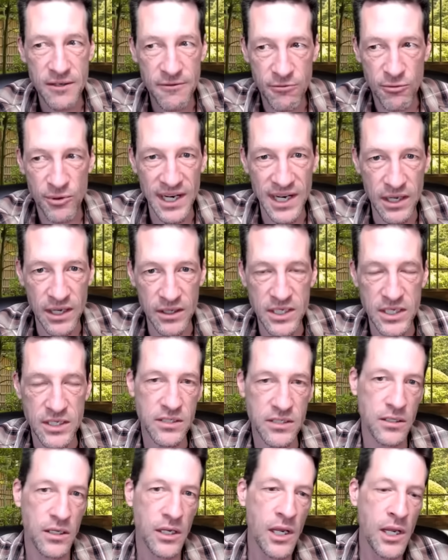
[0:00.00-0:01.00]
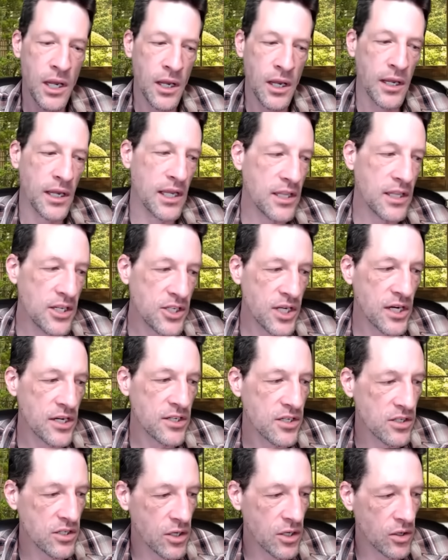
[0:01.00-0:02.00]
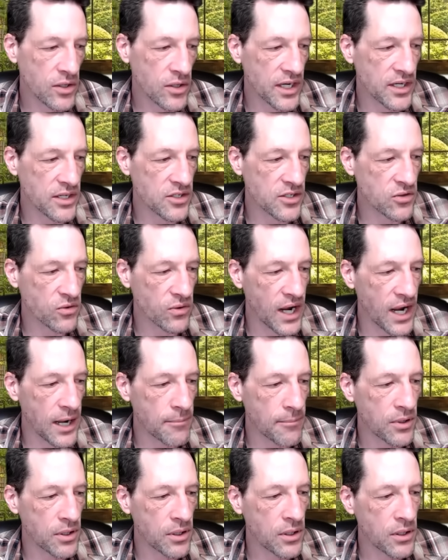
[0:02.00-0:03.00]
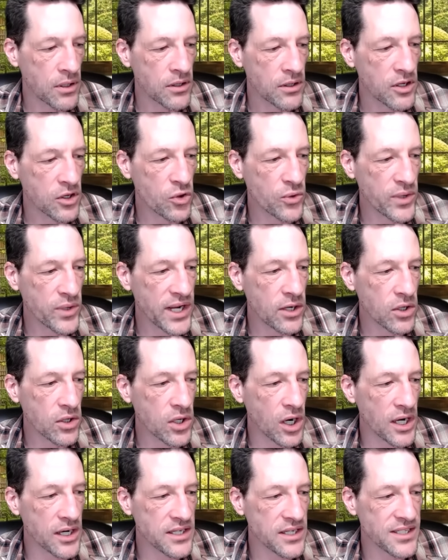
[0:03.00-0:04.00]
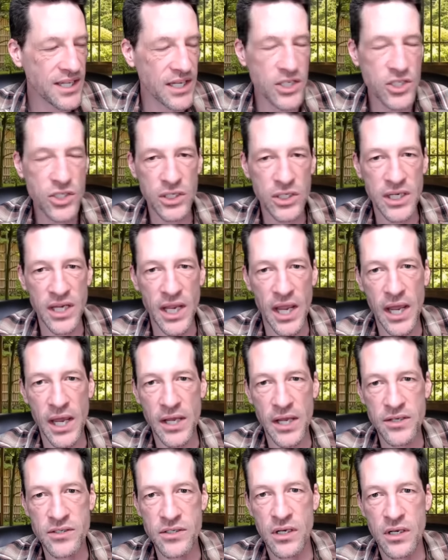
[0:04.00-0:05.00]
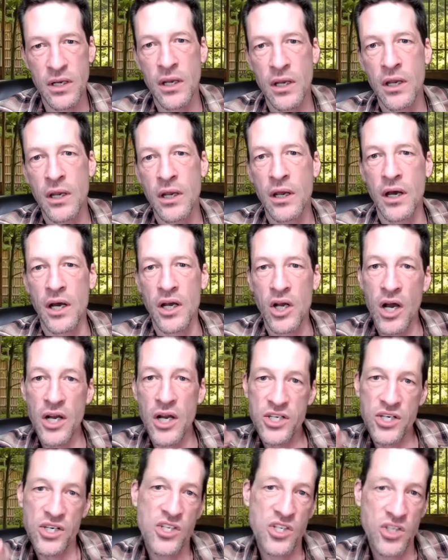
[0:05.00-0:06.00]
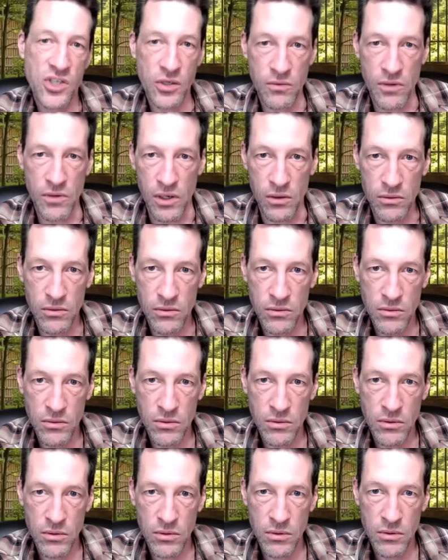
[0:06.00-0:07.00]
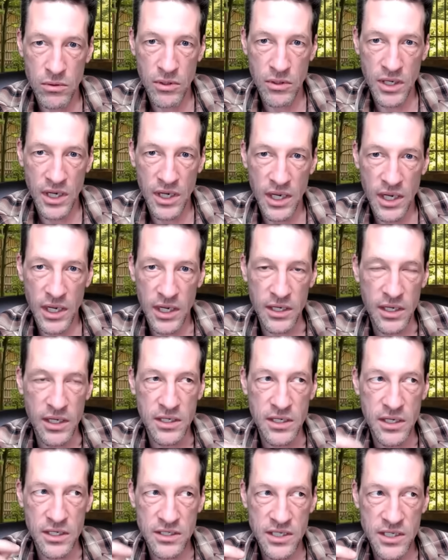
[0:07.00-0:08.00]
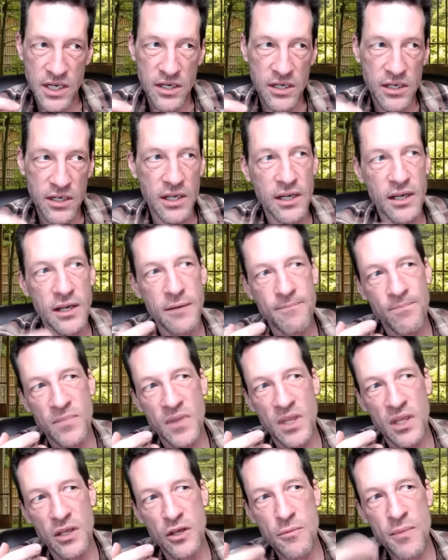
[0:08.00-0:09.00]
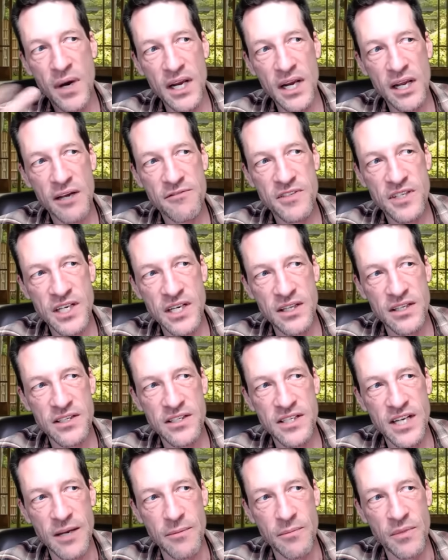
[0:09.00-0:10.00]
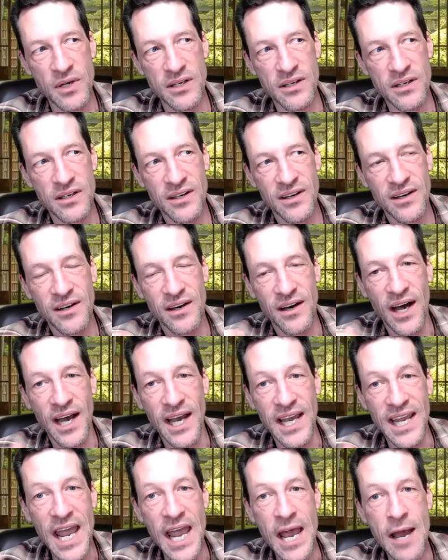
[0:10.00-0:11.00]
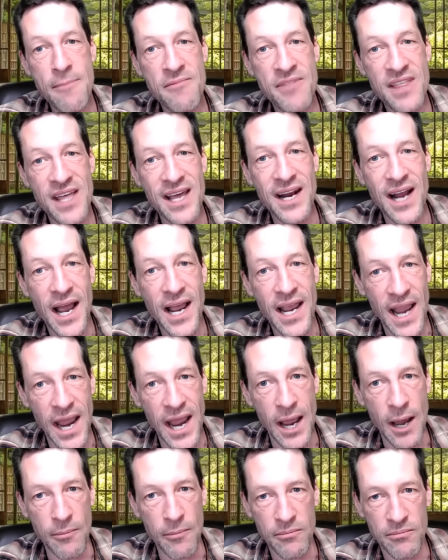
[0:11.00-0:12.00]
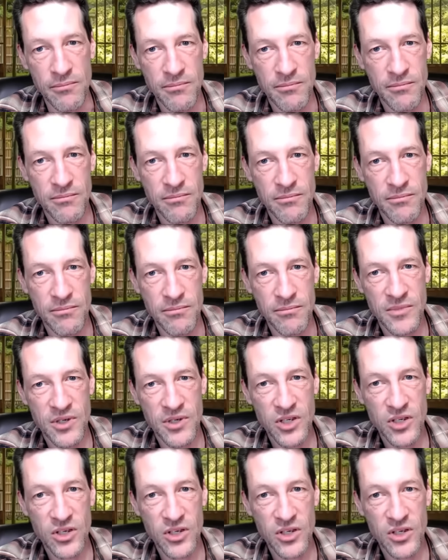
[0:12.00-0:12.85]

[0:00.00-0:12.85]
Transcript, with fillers: of realities. In the Genesis Code, I describe the creator God essentially as a conscious zero. It, it, it's an, you might have seen the statement, I am that I am. Mm-hmm.